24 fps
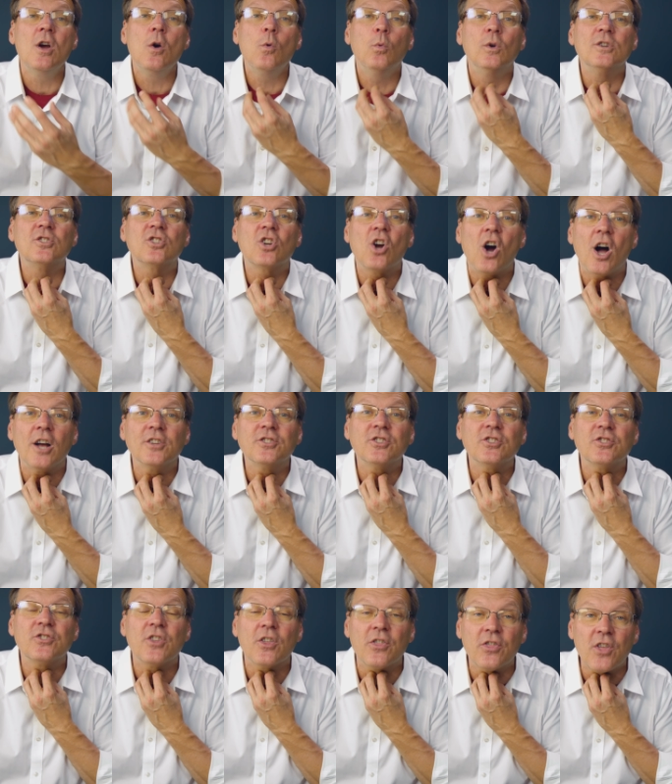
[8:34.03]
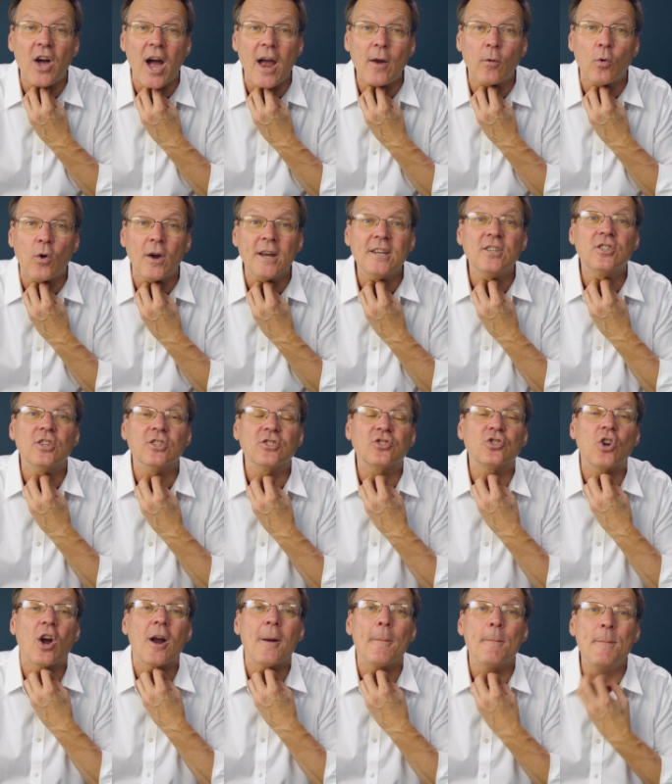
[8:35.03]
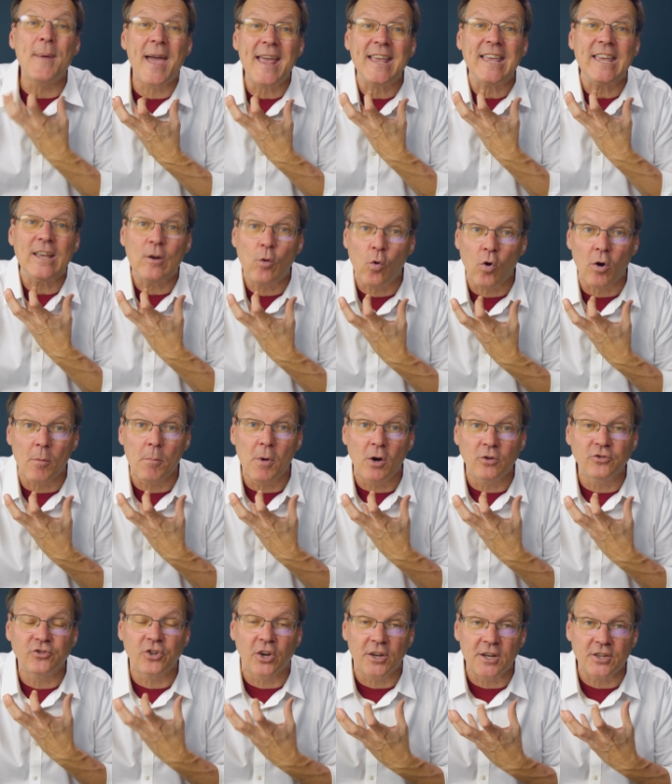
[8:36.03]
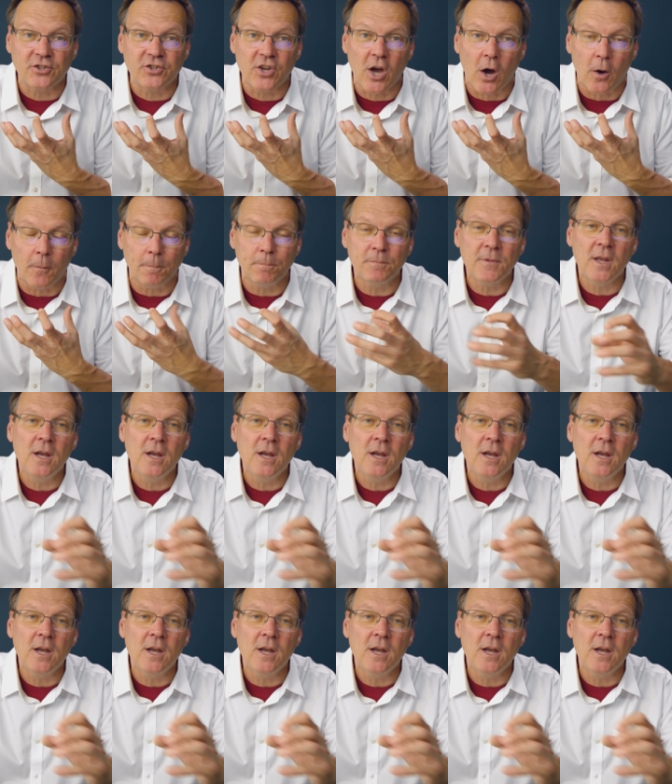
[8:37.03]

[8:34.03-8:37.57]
which causes the thyroid to start making hormones on its own.